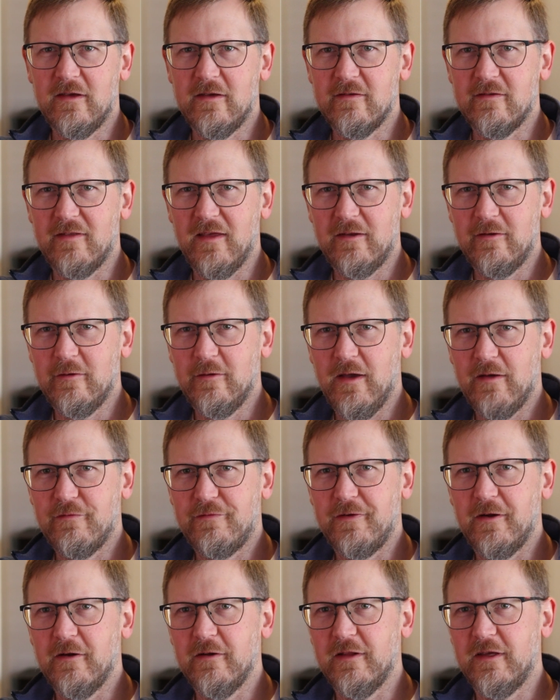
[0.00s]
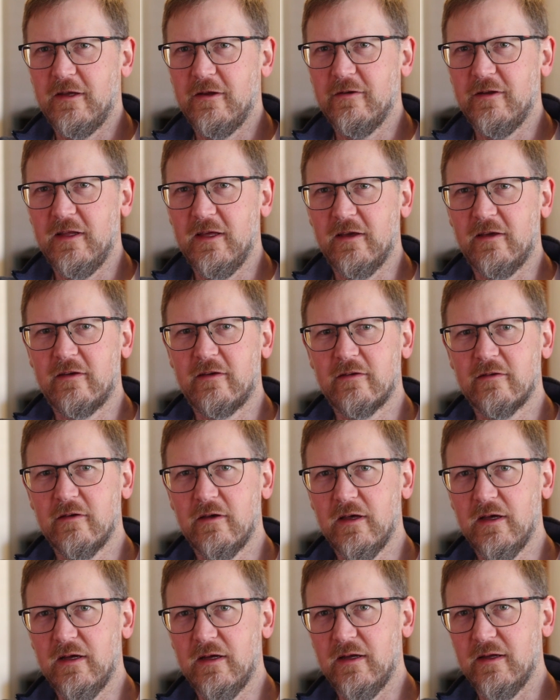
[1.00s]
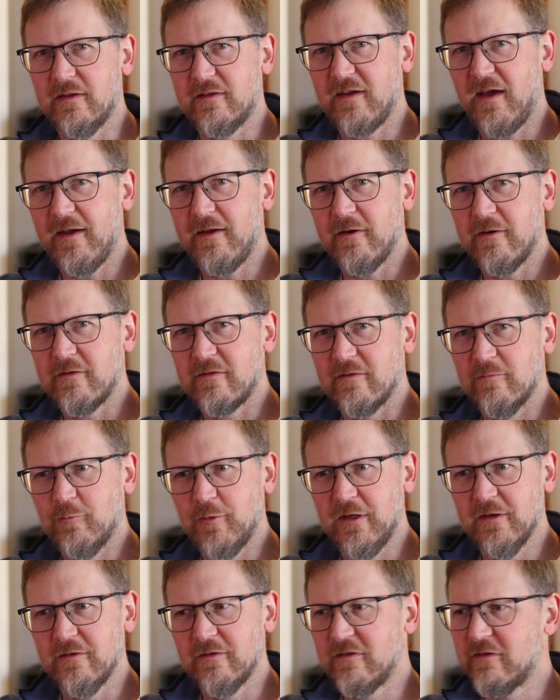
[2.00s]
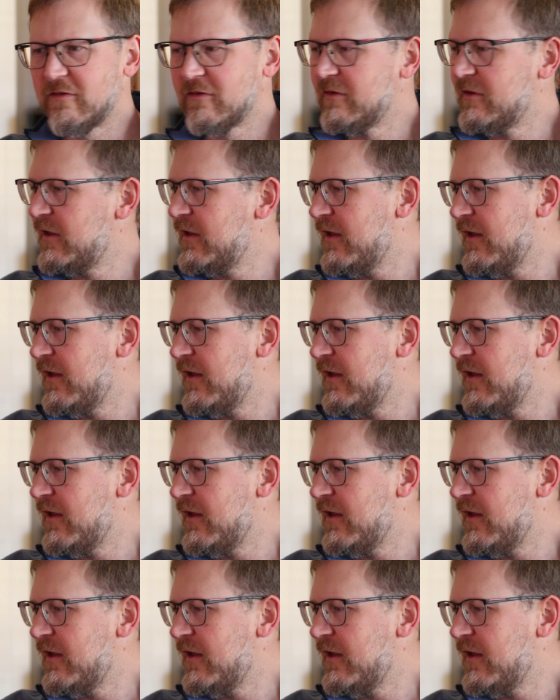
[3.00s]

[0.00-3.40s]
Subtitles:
is they do have fairly unique tires and wheels.